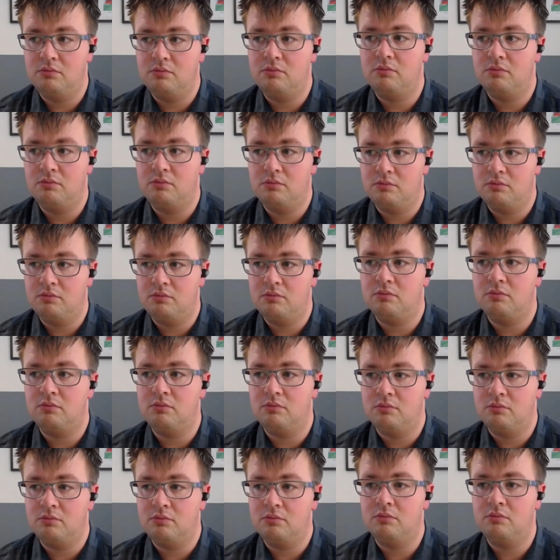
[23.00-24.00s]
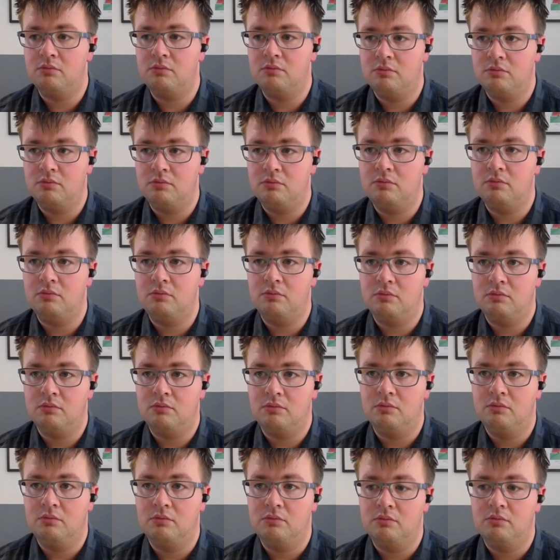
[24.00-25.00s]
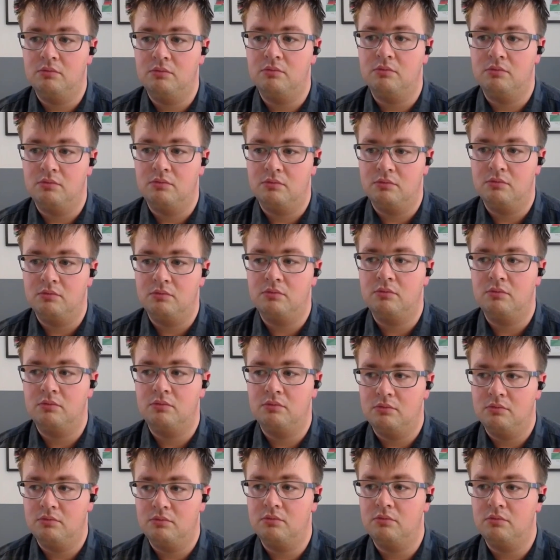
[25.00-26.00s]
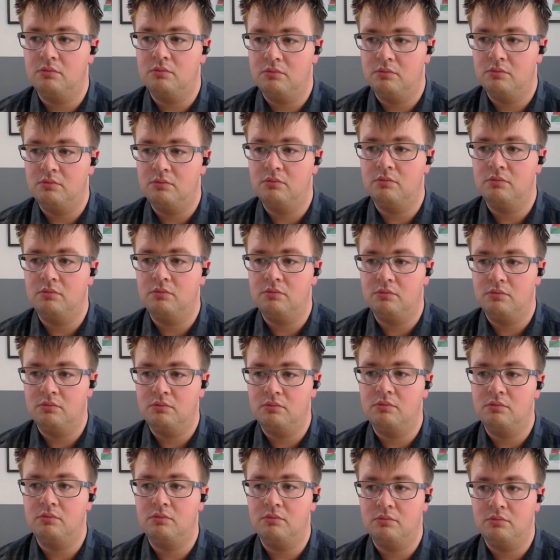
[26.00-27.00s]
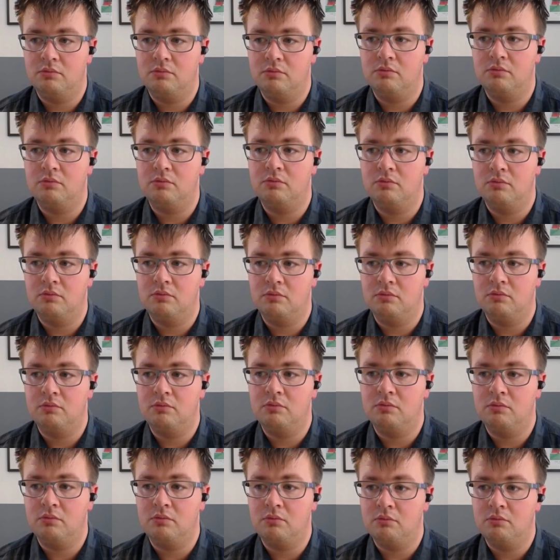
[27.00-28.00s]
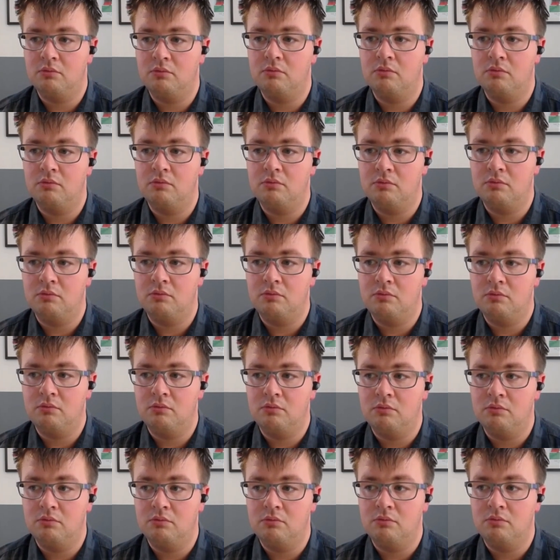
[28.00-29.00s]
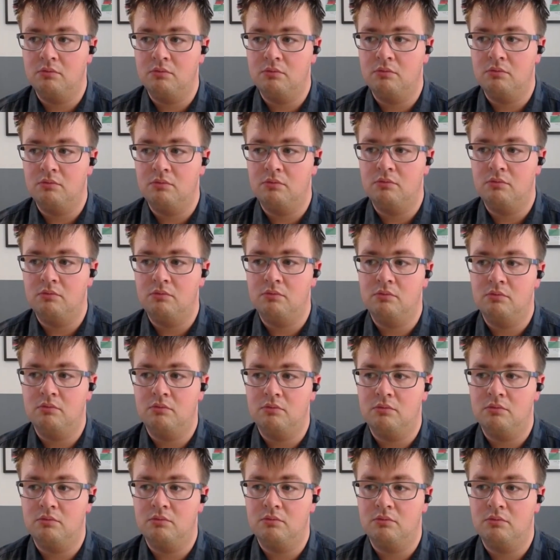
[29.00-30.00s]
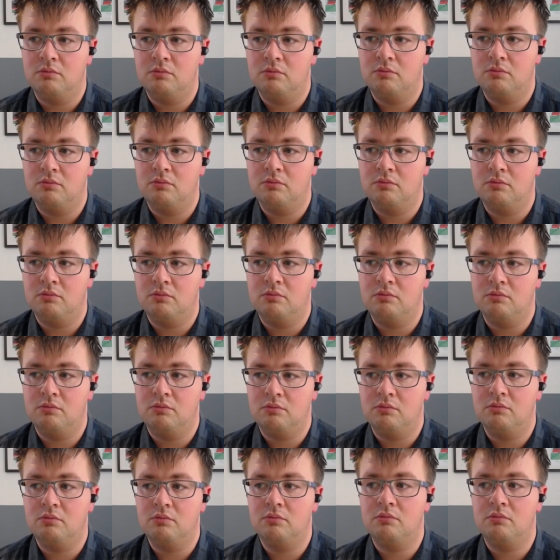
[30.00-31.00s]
The person shown says nothing.